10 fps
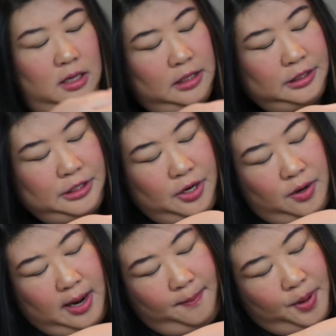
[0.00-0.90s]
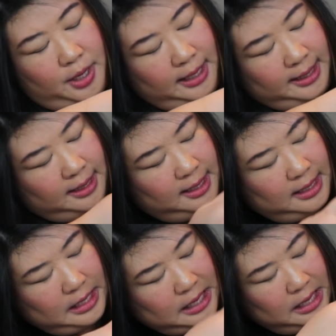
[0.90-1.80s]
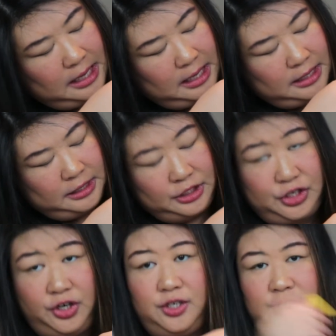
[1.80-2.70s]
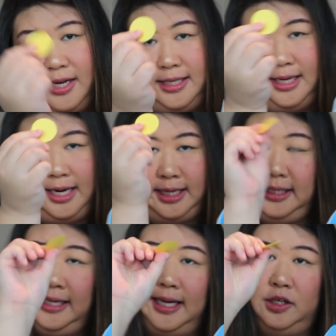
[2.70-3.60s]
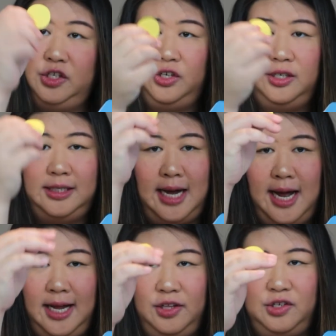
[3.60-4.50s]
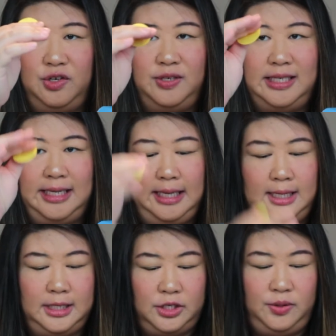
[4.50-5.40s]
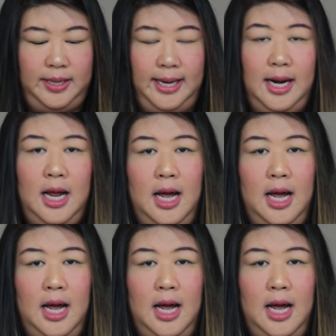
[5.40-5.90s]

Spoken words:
So I put the circle, so I did a yellow circle die. There's no stickiness to it.